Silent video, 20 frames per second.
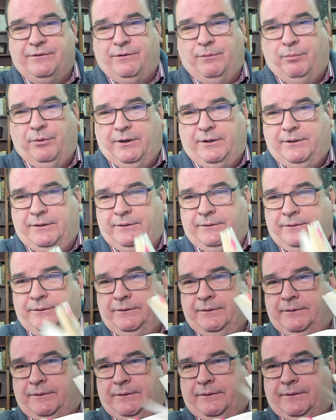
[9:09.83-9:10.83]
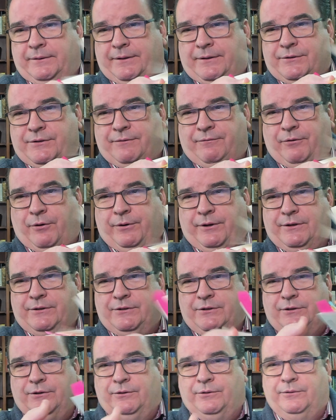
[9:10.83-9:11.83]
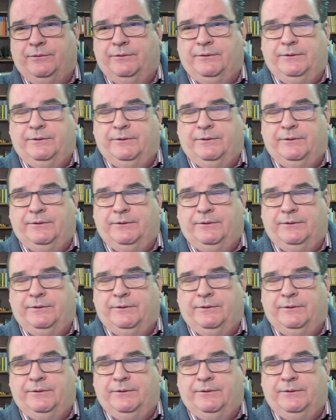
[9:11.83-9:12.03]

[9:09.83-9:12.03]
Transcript: of the book is devoted to